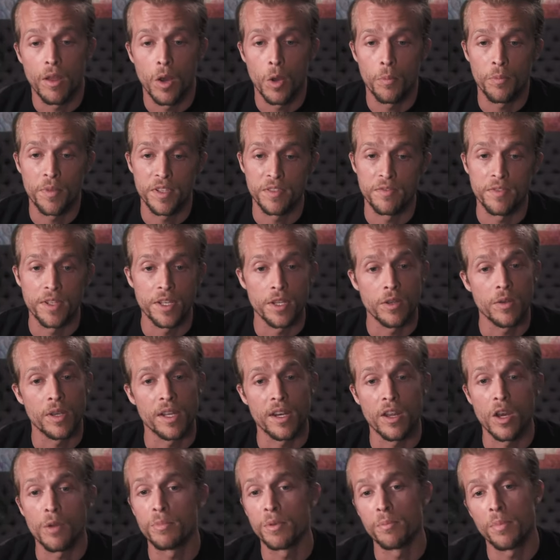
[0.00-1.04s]
Hope this video
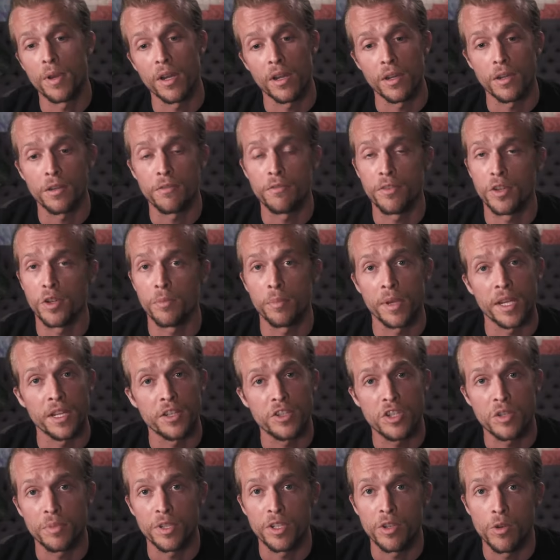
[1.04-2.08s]
can help prepare you for your
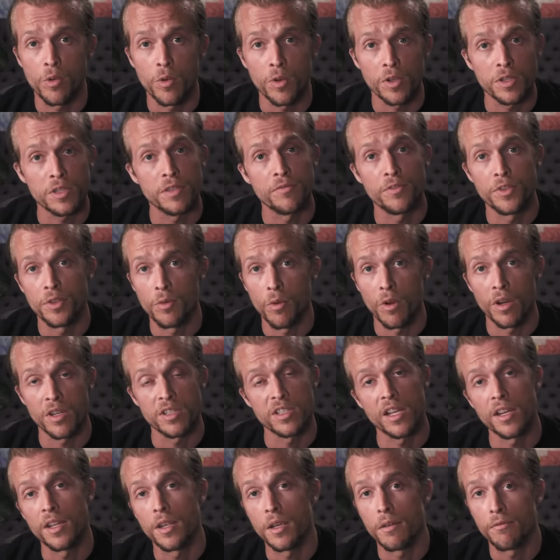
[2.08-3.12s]
base jumping course if you are
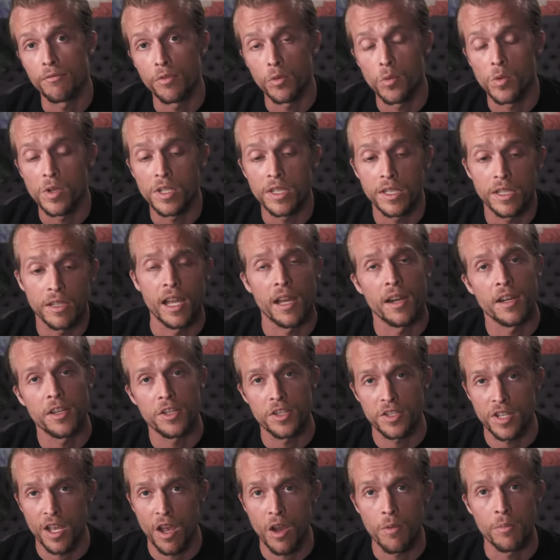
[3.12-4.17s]
signing up for one, kinda
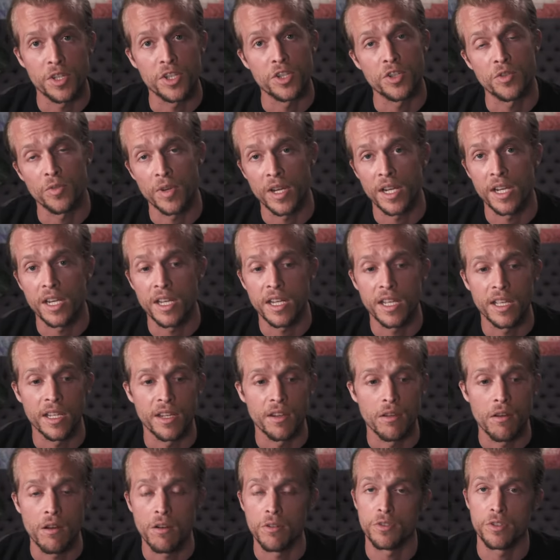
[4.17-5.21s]
just how much training
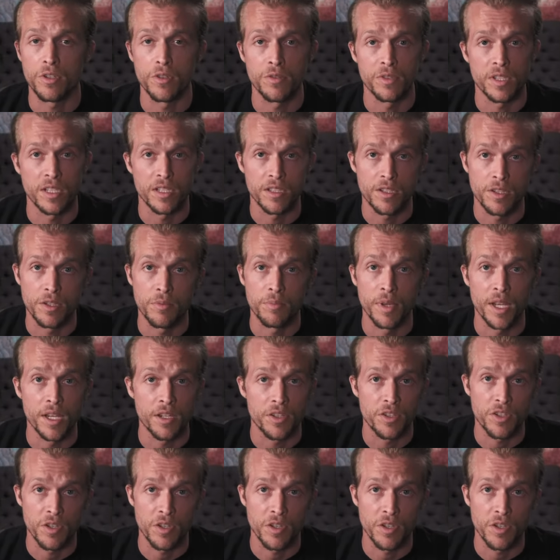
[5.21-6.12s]
and knowledge goes into base